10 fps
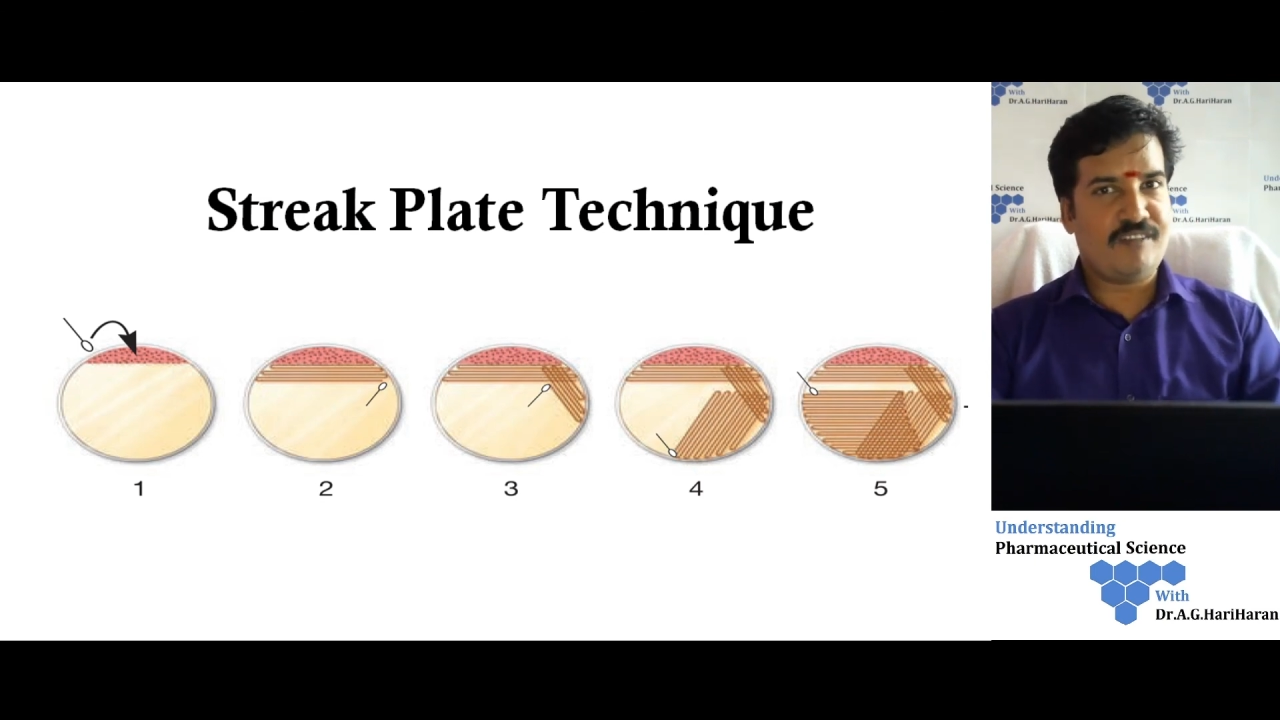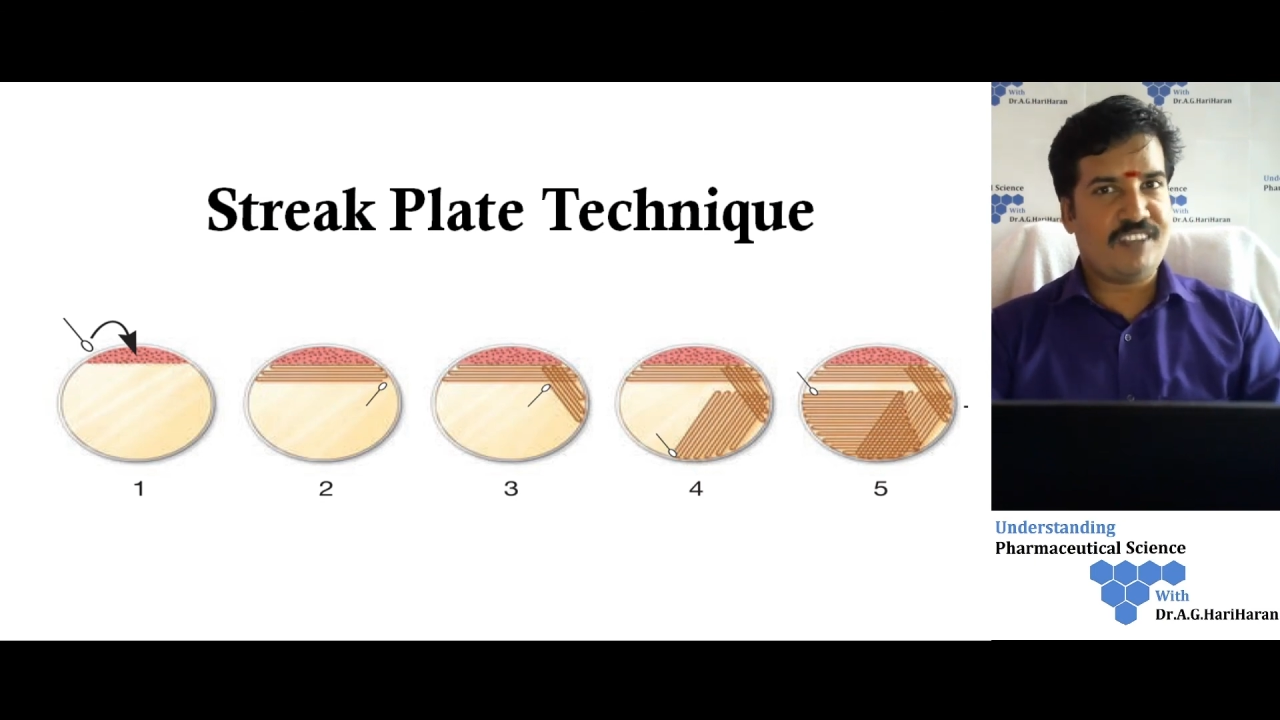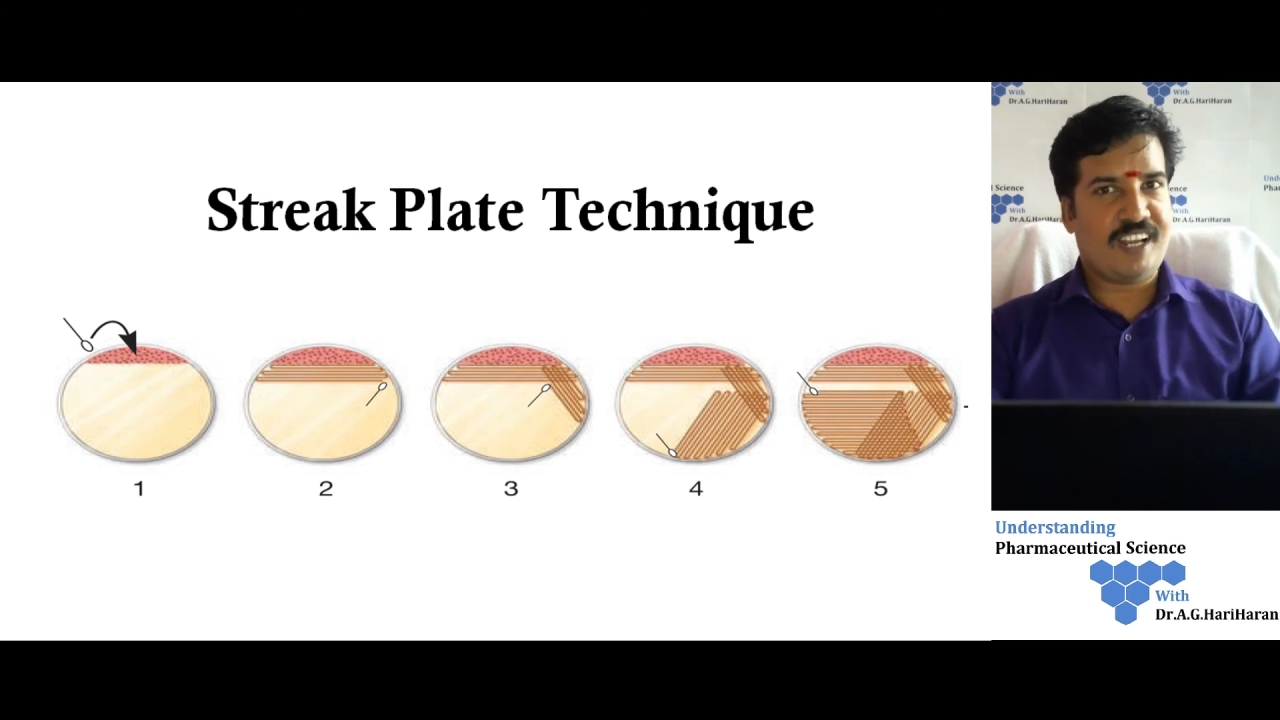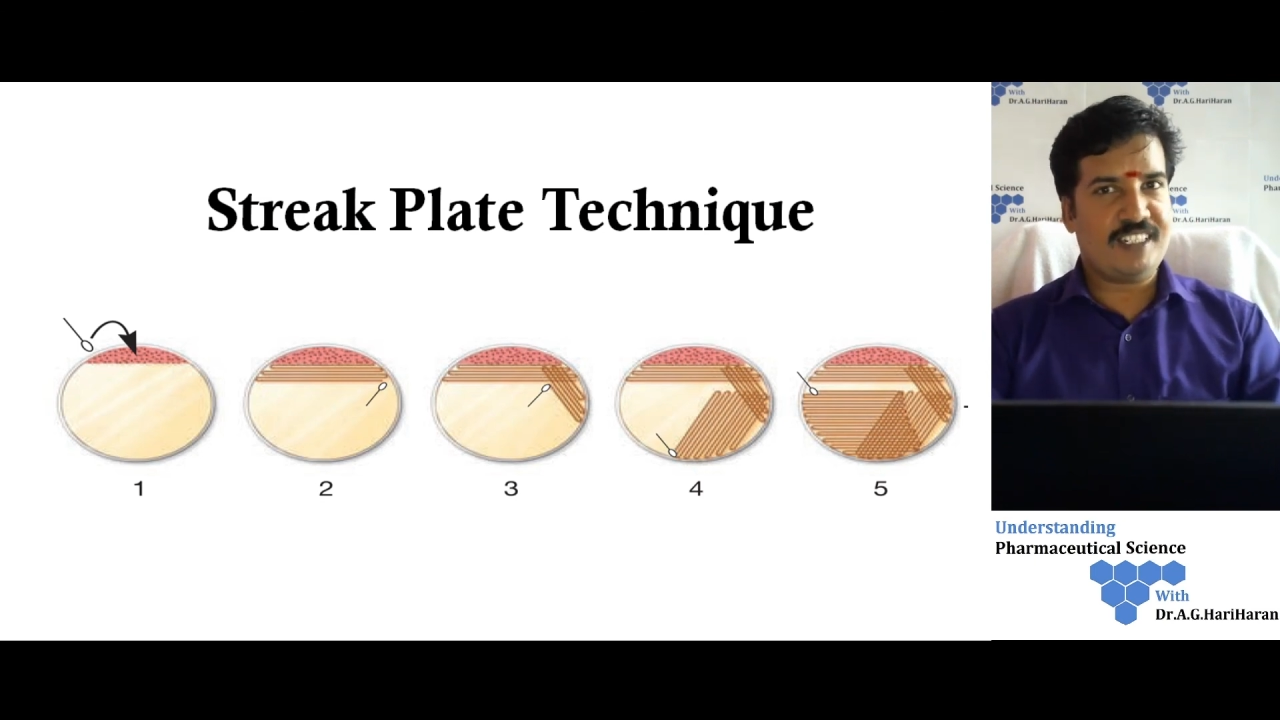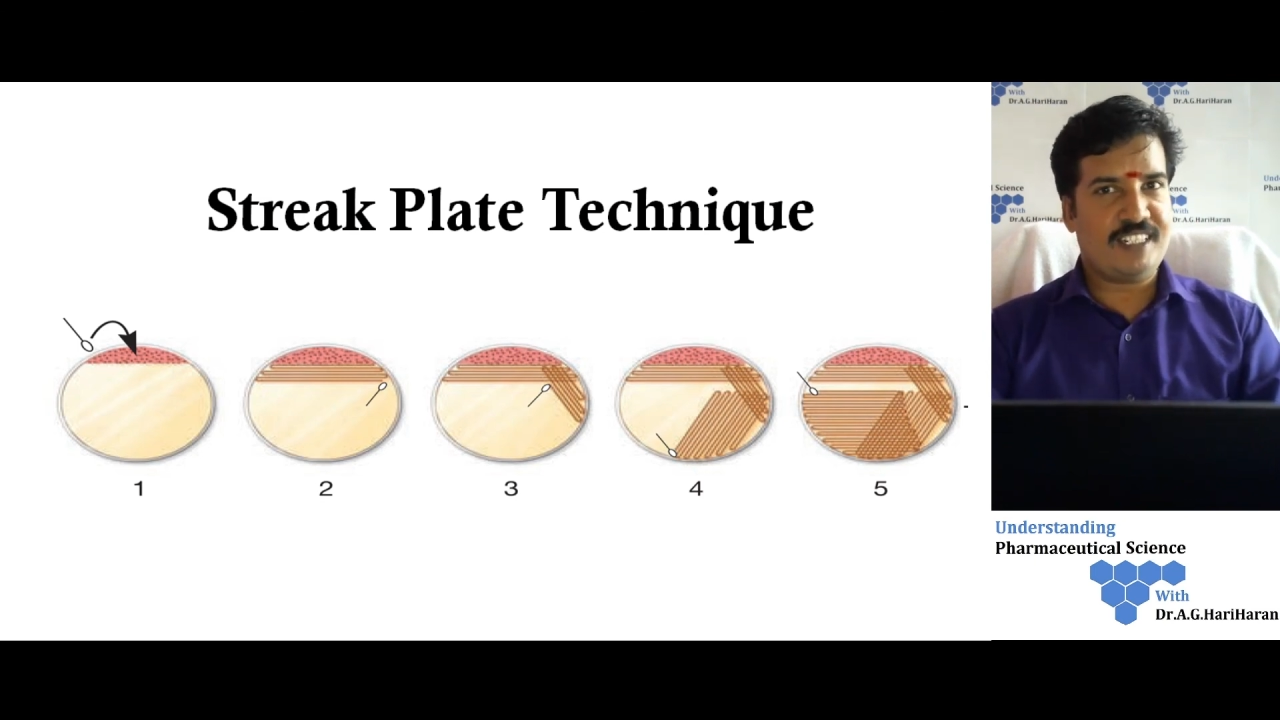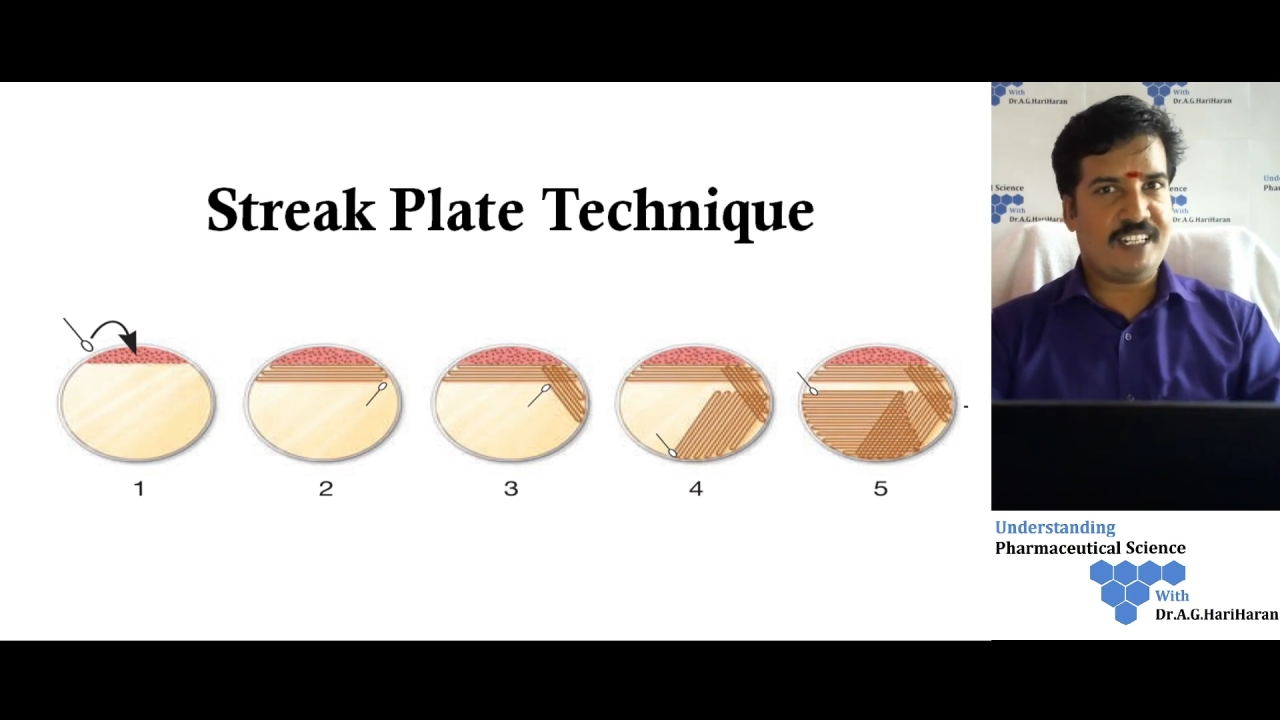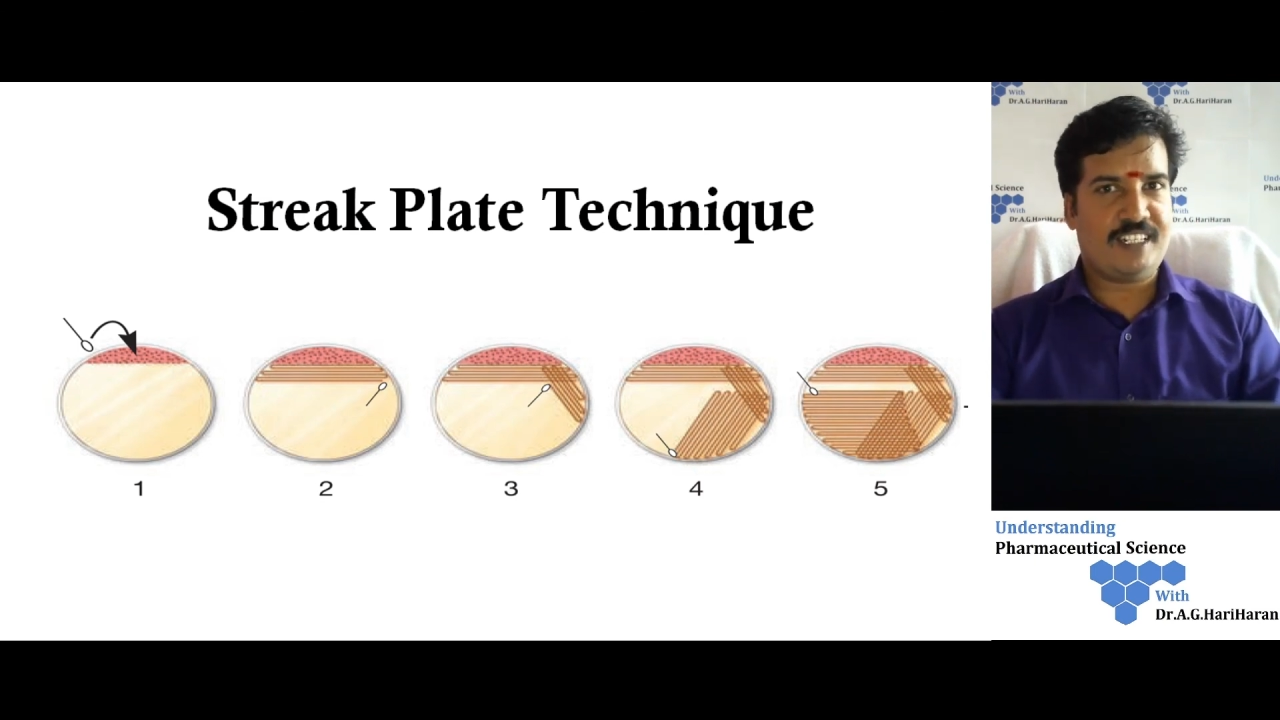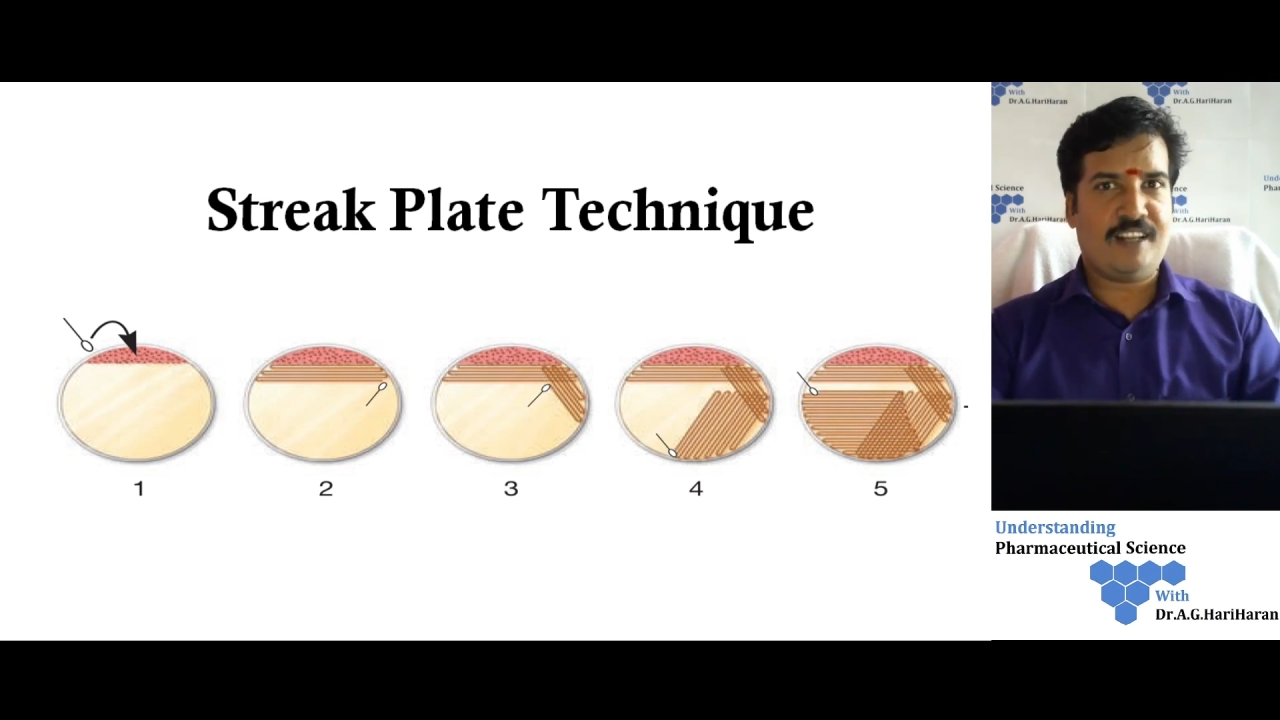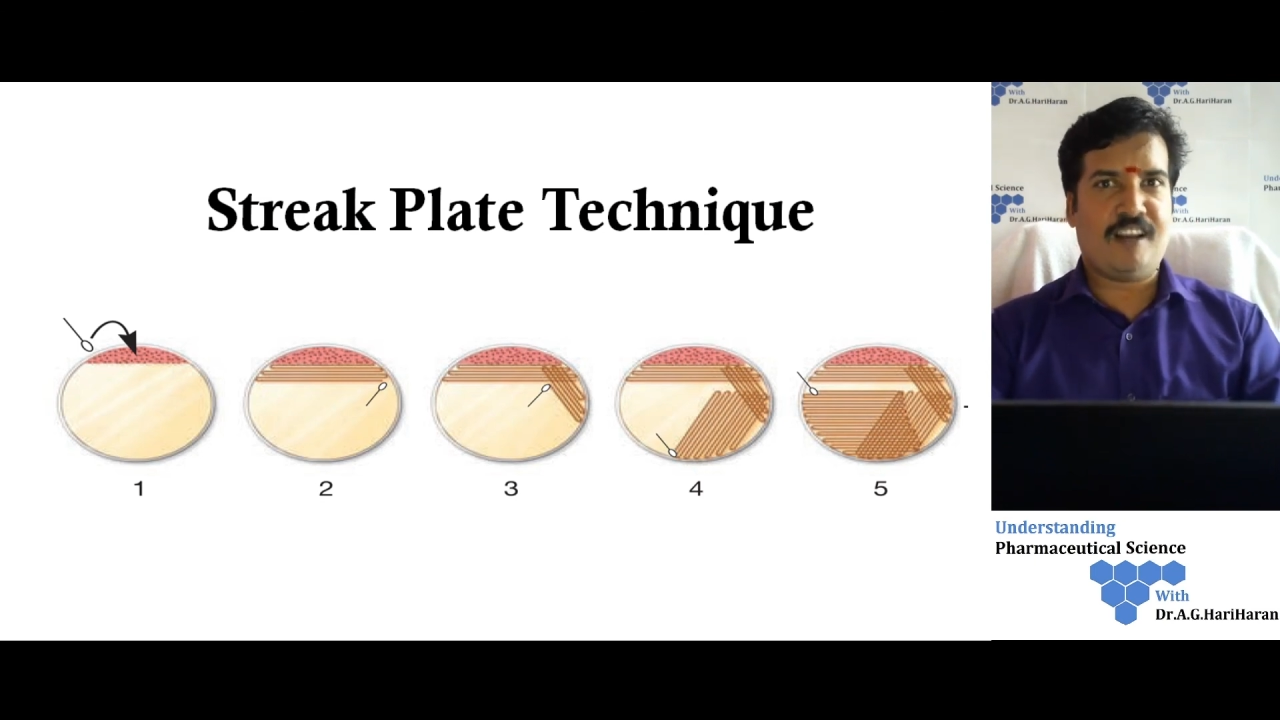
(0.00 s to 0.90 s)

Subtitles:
third sector